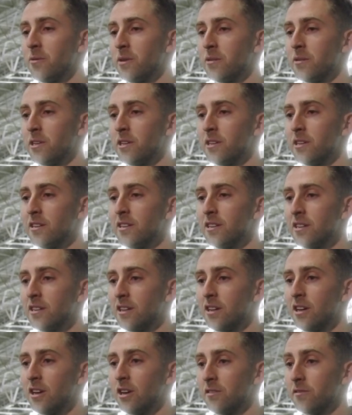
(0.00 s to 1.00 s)
We were
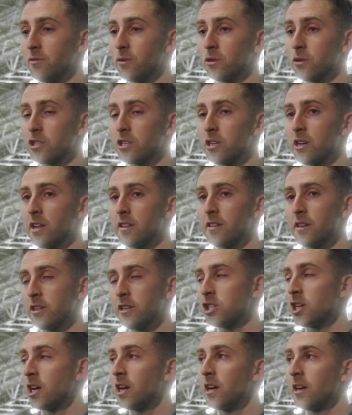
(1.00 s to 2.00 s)
unfortunate. I
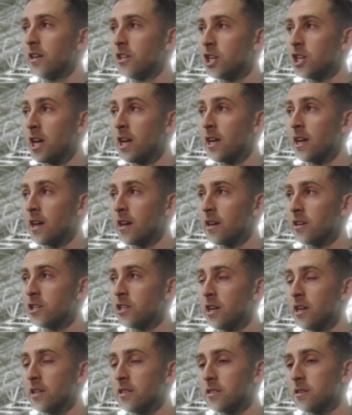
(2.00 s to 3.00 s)
think Chang had a
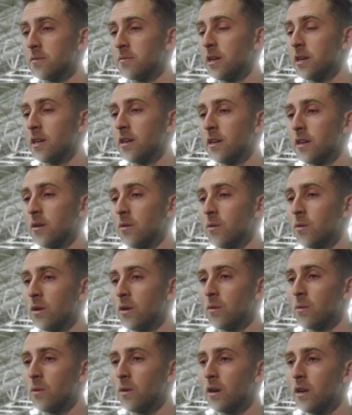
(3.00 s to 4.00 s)
chance to make it
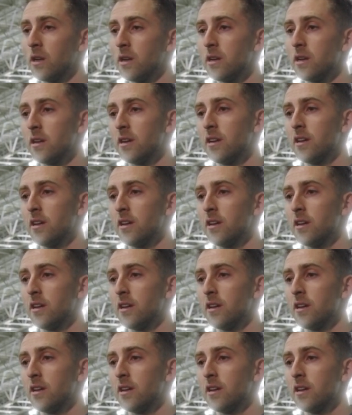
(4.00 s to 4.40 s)
1-1.